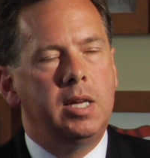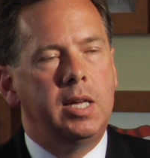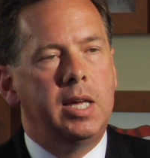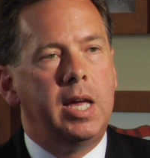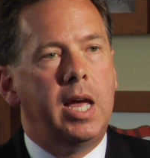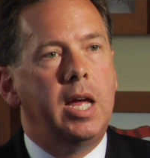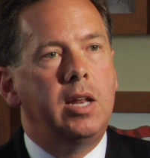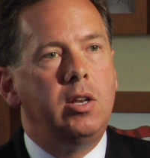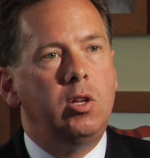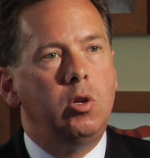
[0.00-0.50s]

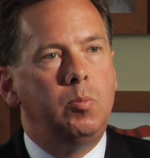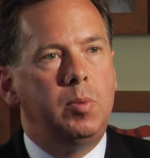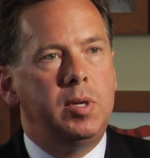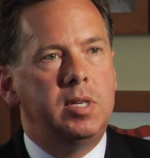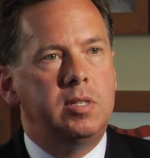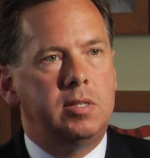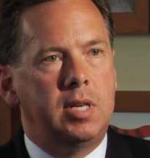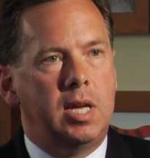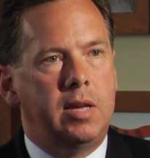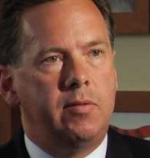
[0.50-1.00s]
Can you be
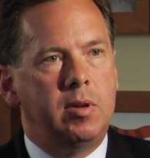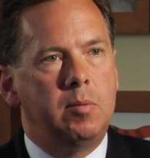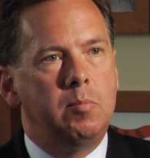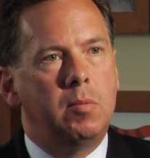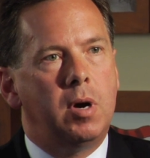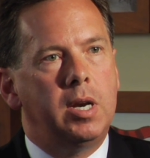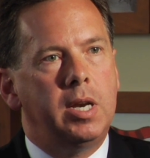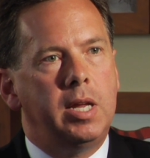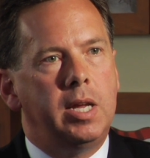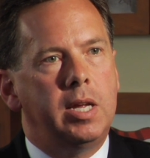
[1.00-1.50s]
saving
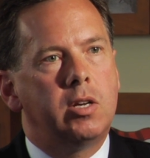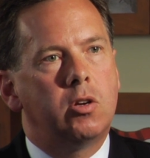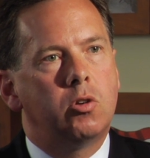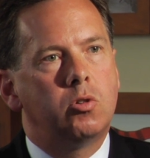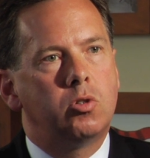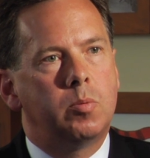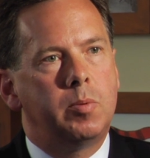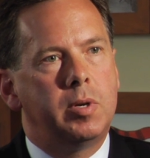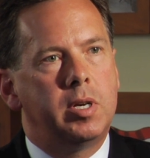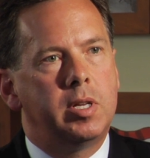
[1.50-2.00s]
money and
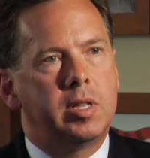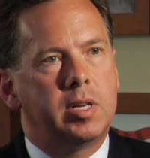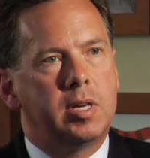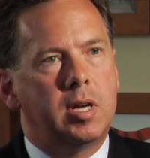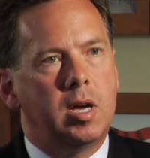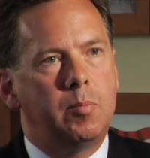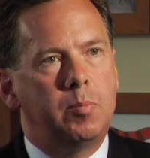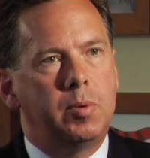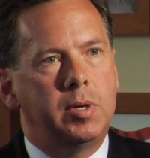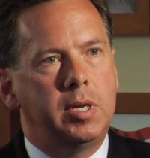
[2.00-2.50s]
contributing to the
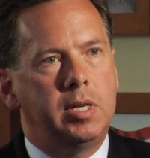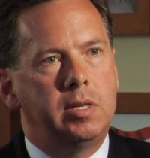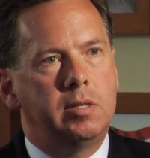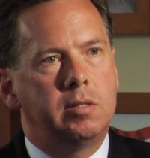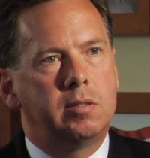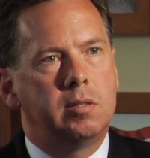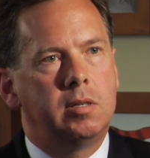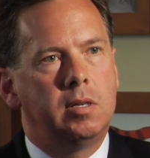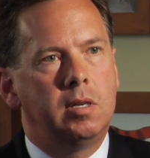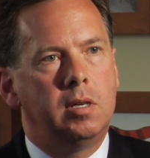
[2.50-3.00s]

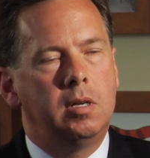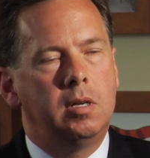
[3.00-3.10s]
company's